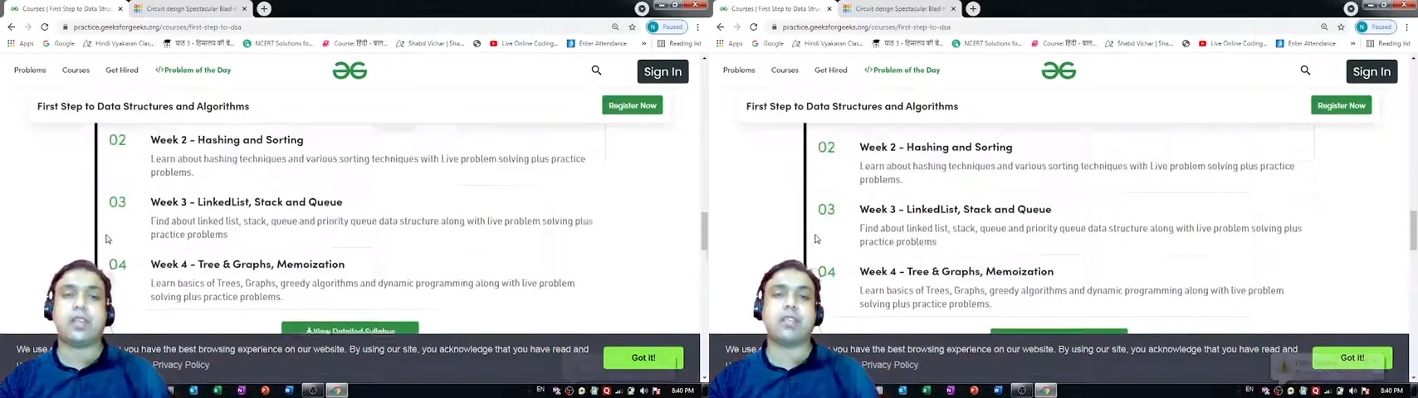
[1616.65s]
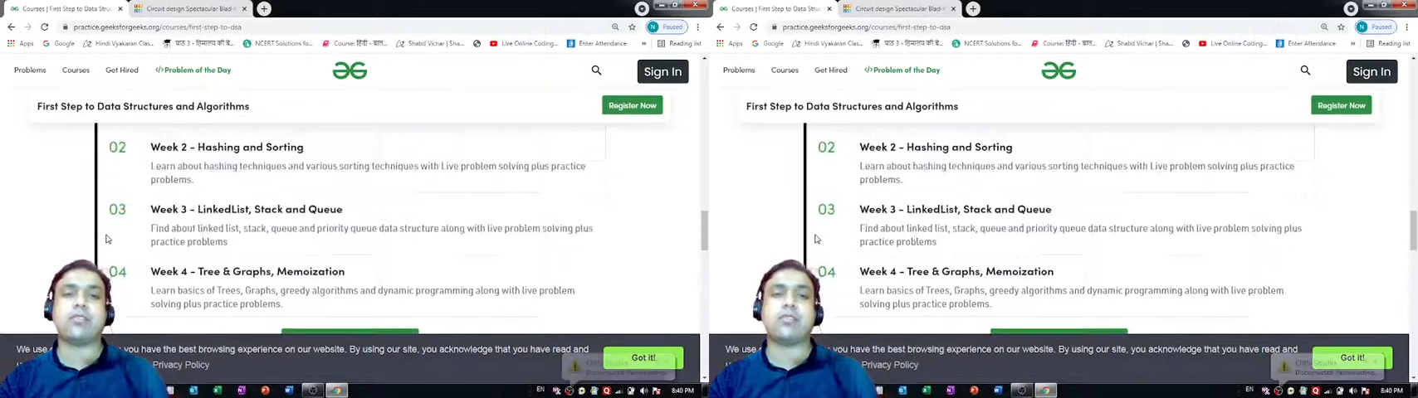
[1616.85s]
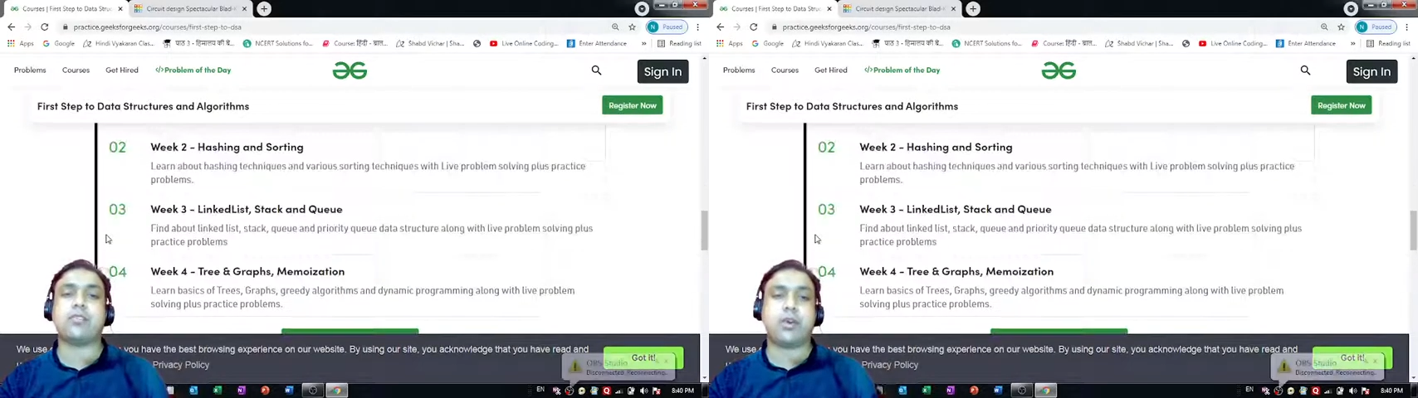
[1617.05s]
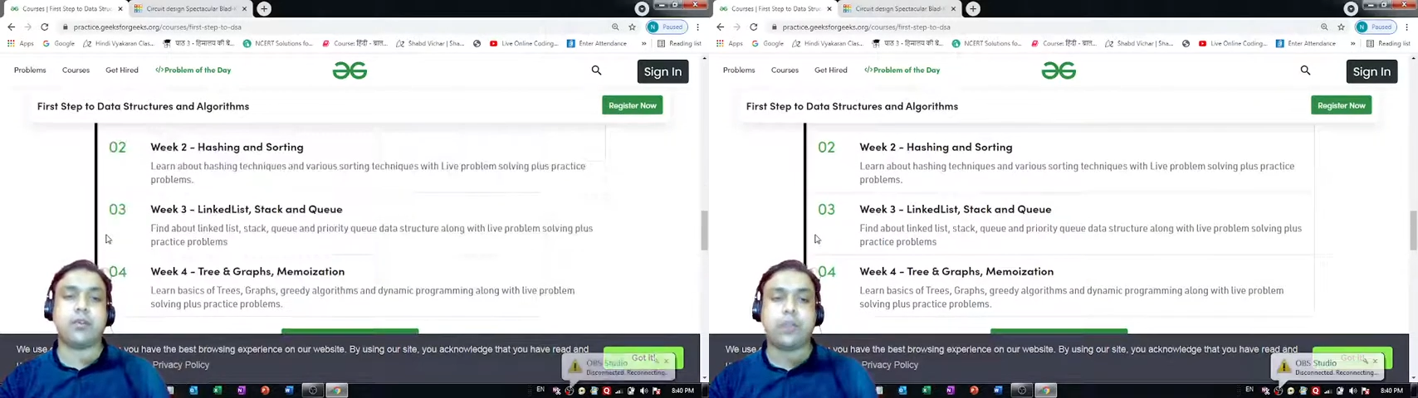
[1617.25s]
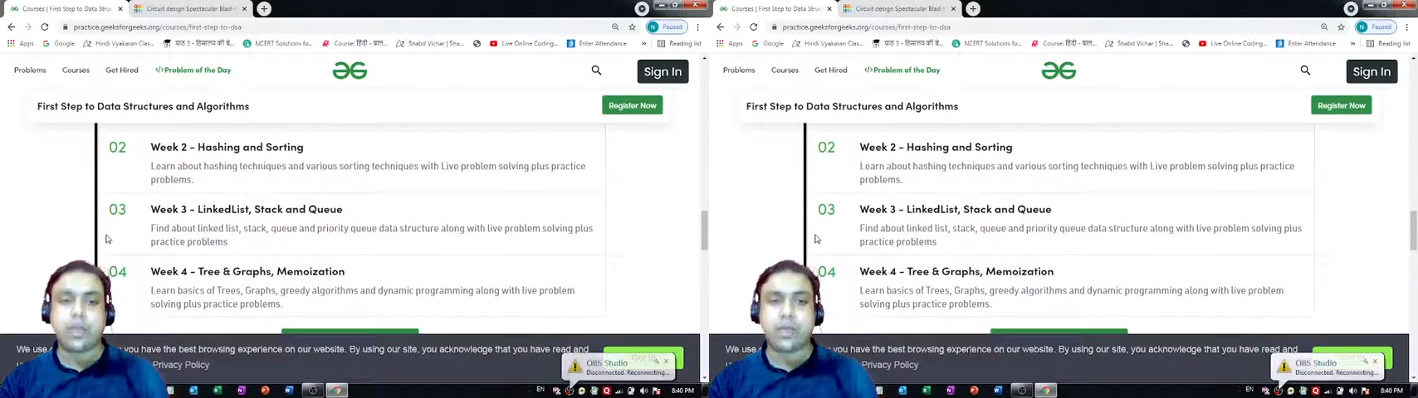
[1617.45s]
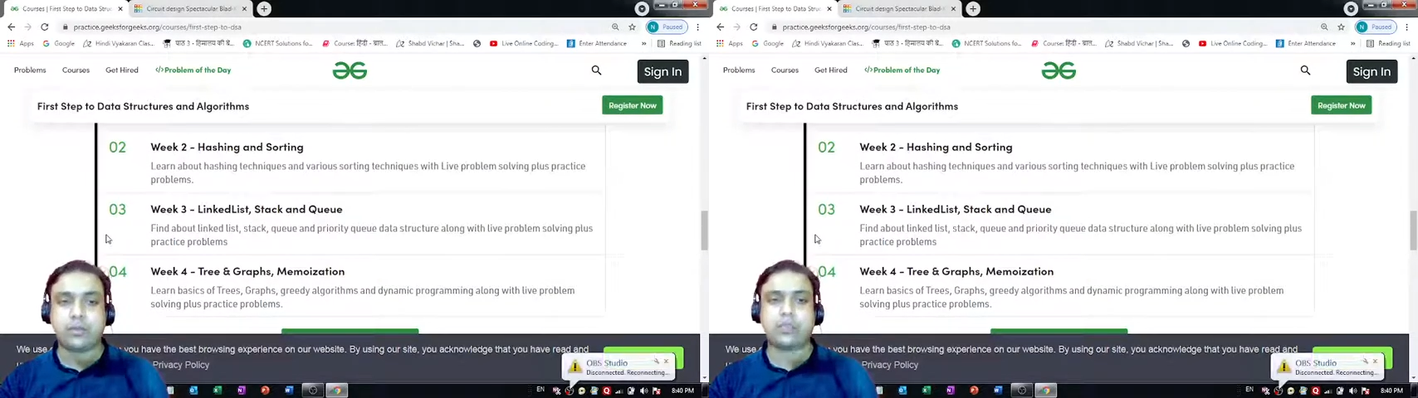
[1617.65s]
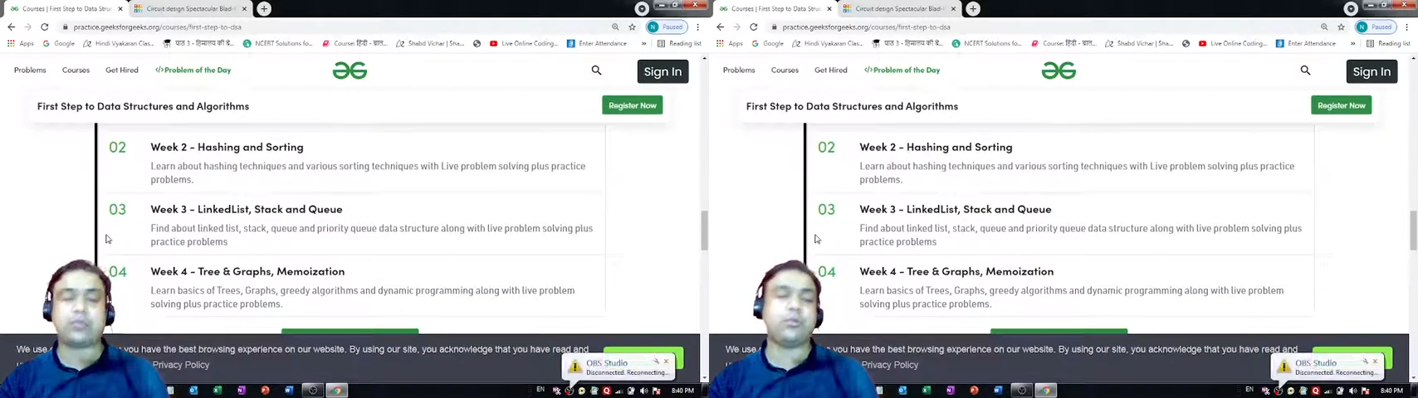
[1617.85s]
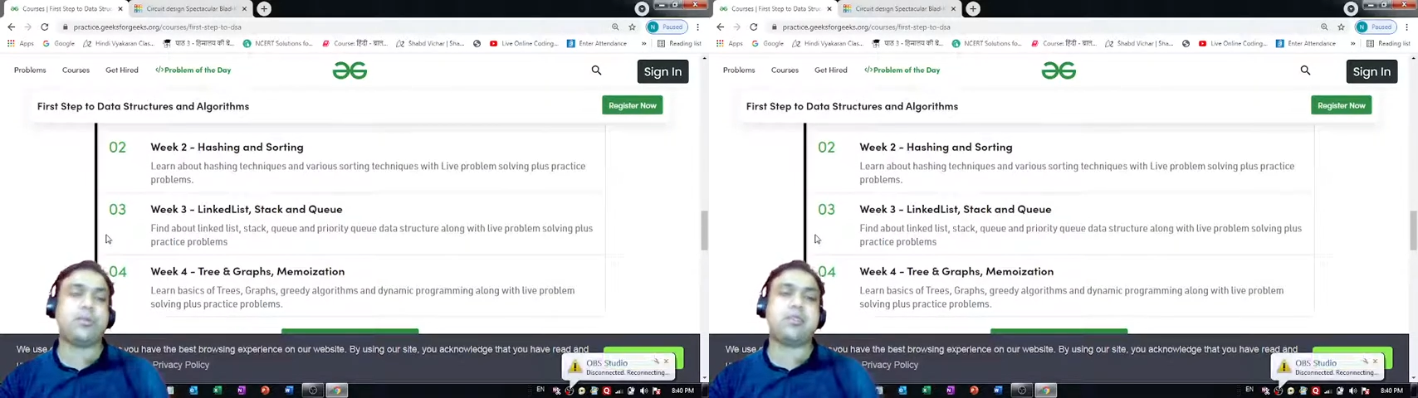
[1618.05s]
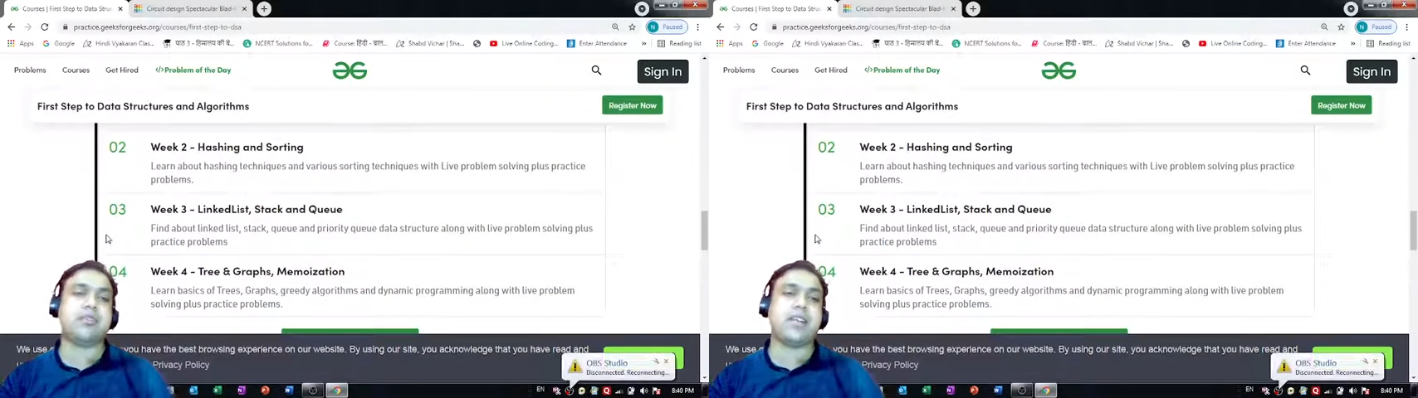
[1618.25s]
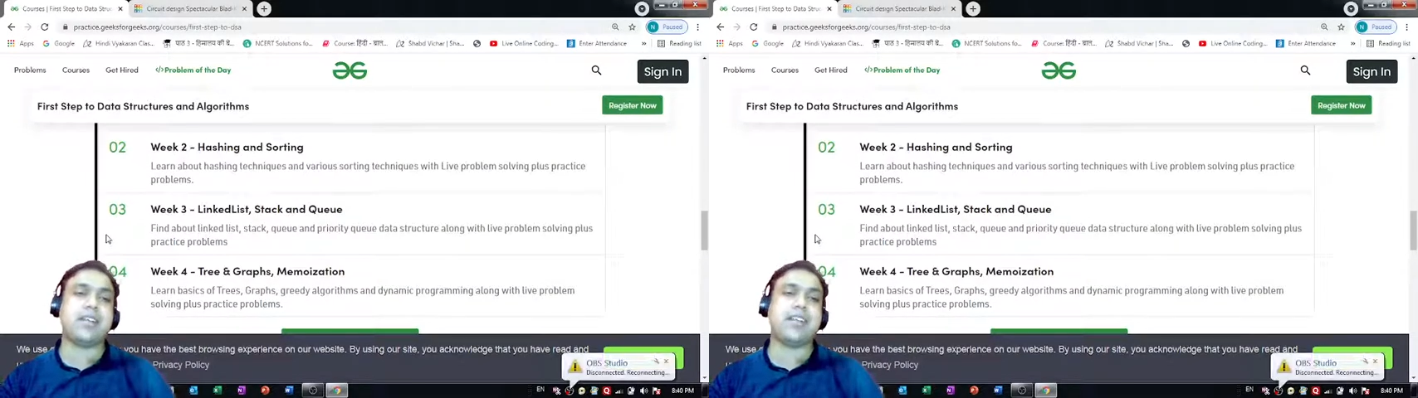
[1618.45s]
Geeks is offering to the
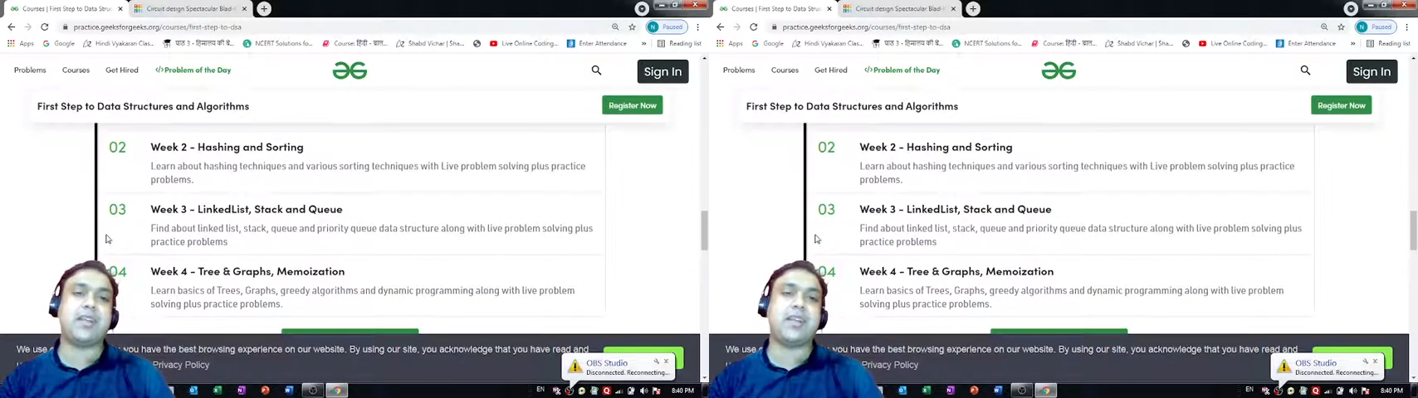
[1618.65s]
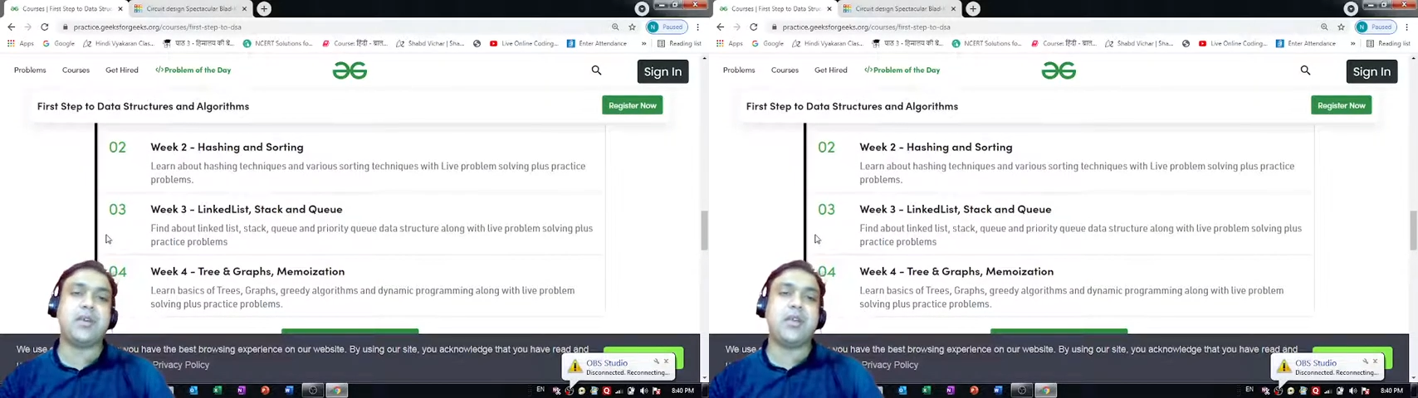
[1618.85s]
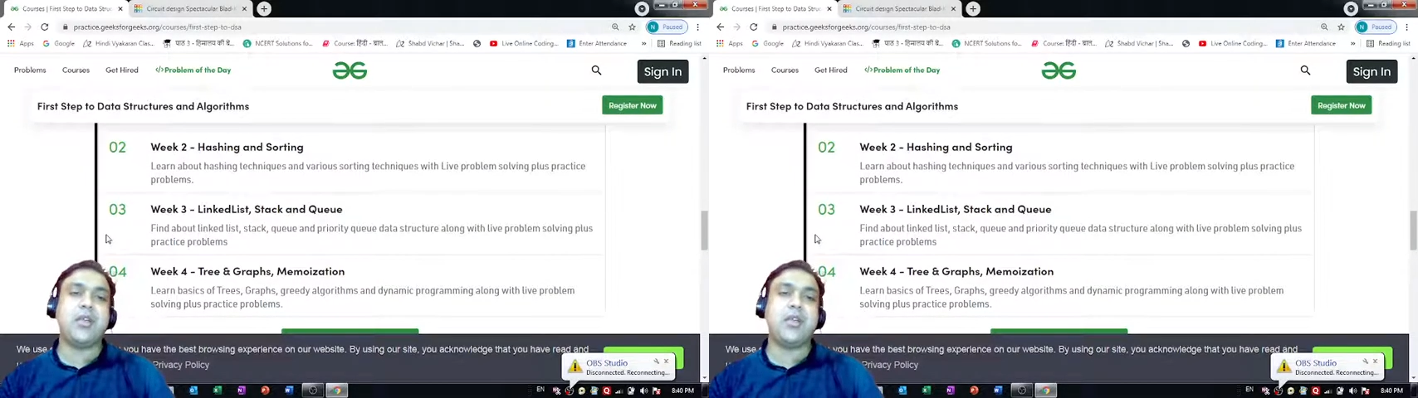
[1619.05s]
students right now,